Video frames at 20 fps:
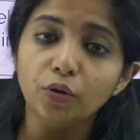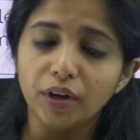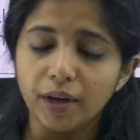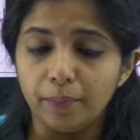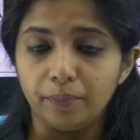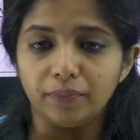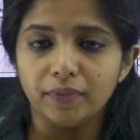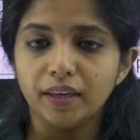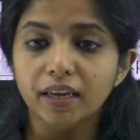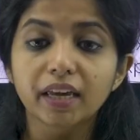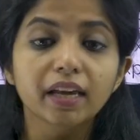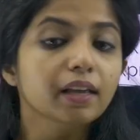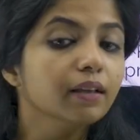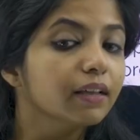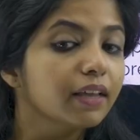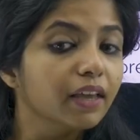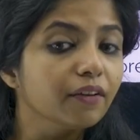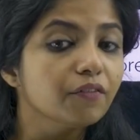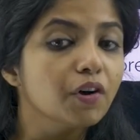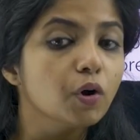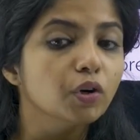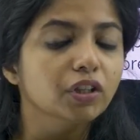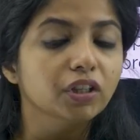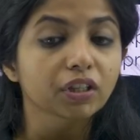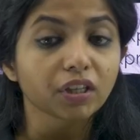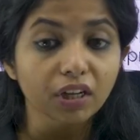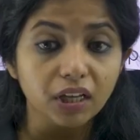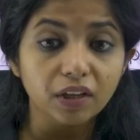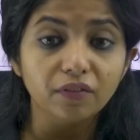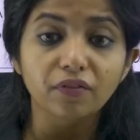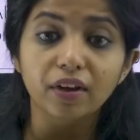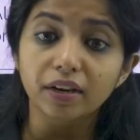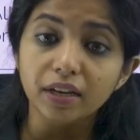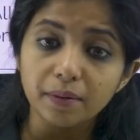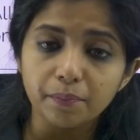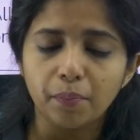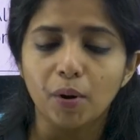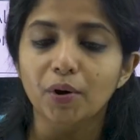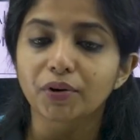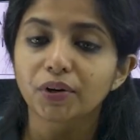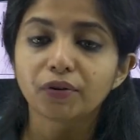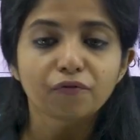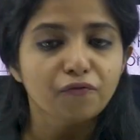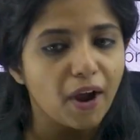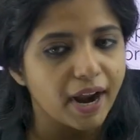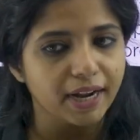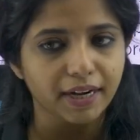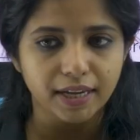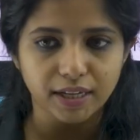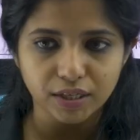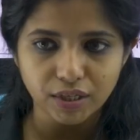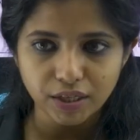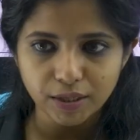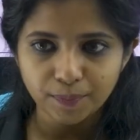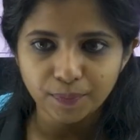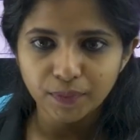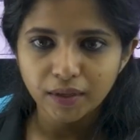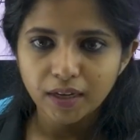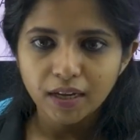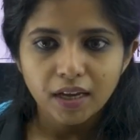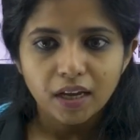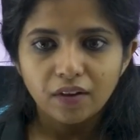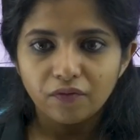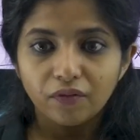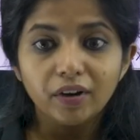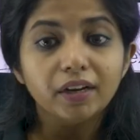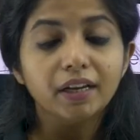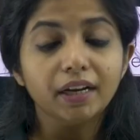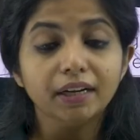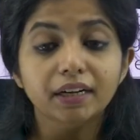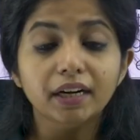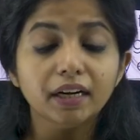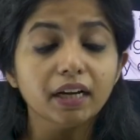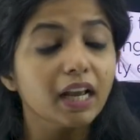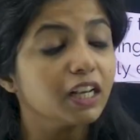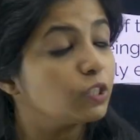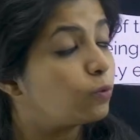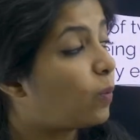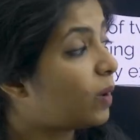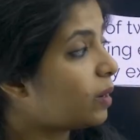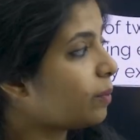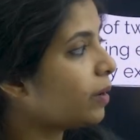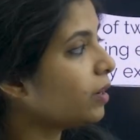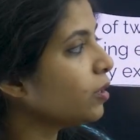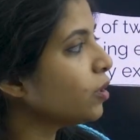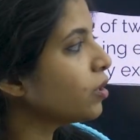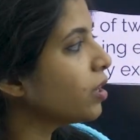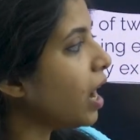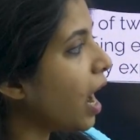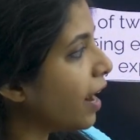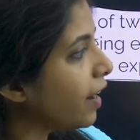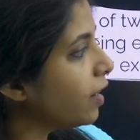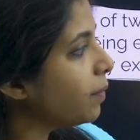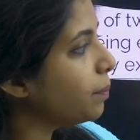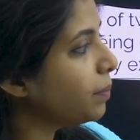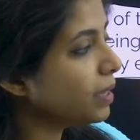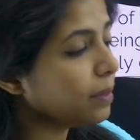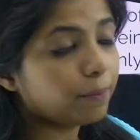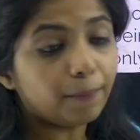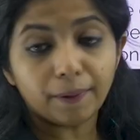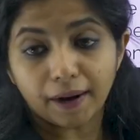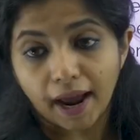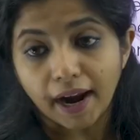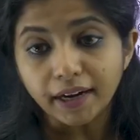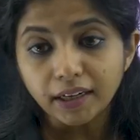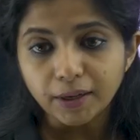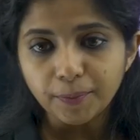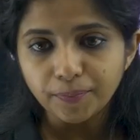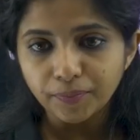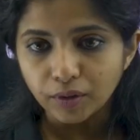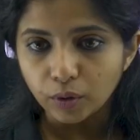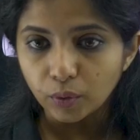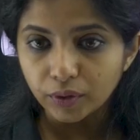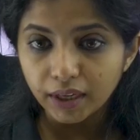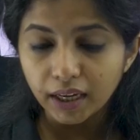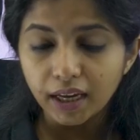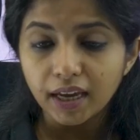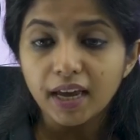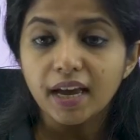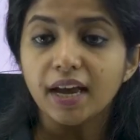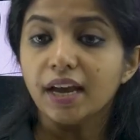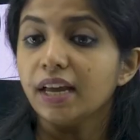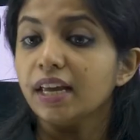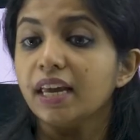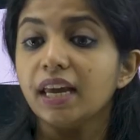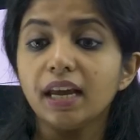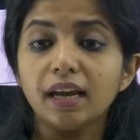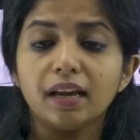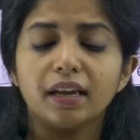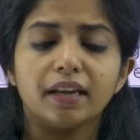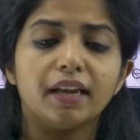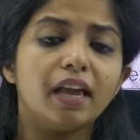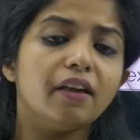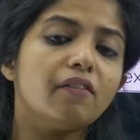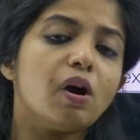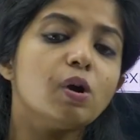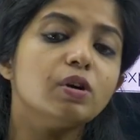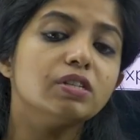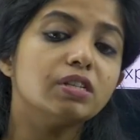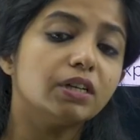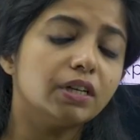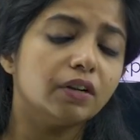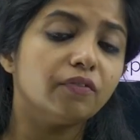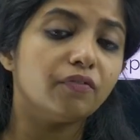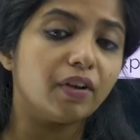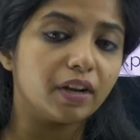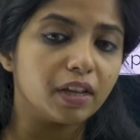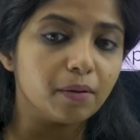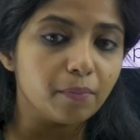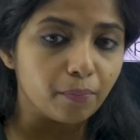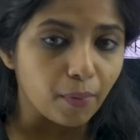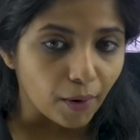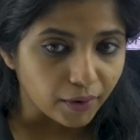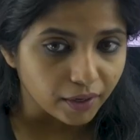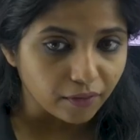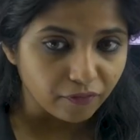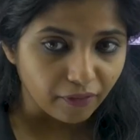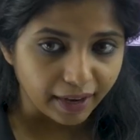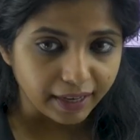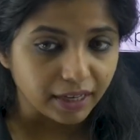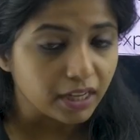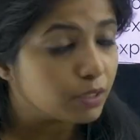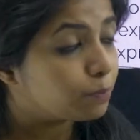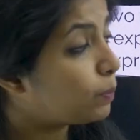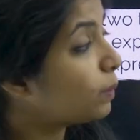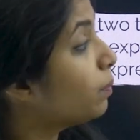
to him, he gave out 3 very important findings. When he did experiment on garden pea plant, okay, he gave out certain very important findings.